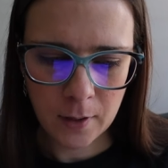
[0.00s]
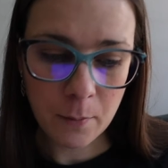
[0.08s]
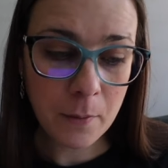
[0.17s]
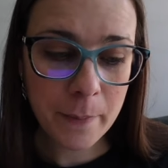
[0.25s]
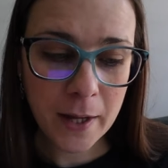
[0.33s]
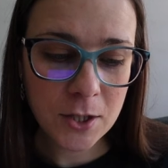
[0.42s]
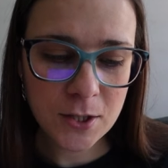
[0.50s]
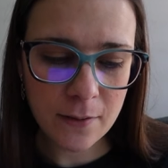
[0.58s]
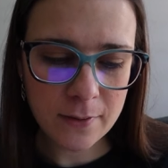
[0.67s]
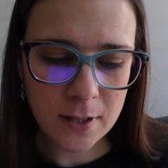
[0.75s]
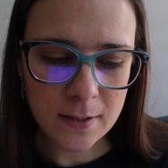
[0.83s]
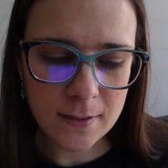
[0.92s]
I'm on page
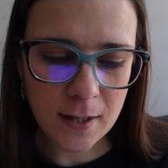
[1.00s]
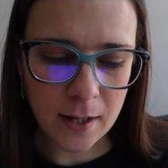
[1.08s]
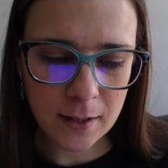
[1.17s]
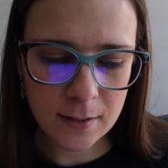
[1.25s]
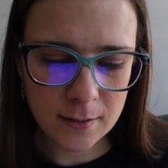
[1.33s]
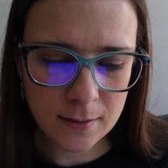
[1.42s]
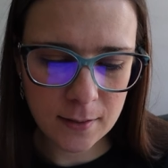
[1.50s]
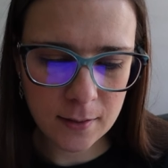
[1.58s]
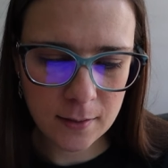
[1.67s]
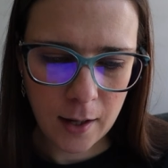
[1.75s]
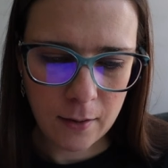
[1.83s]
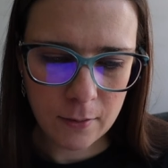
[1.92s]
76
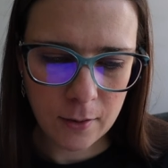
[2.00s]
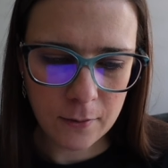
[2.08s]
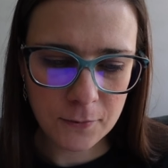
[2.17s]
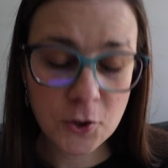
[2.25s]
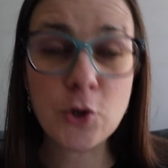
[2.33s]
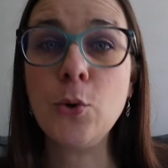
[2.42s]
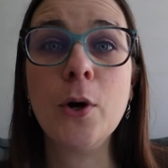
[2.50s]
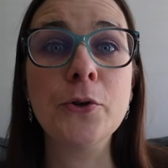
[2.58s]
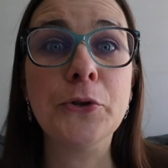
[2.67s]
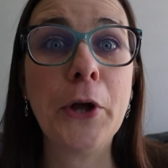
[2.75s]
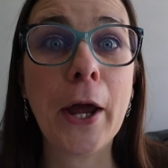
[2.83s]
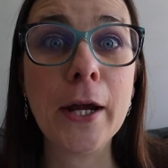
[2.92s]
out of
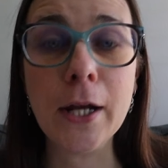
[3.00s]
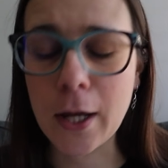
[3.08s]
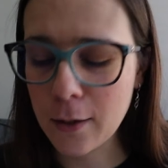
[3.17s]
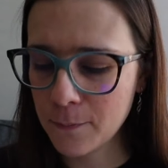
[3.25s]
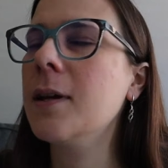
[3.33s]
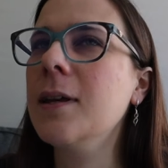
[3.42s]
280.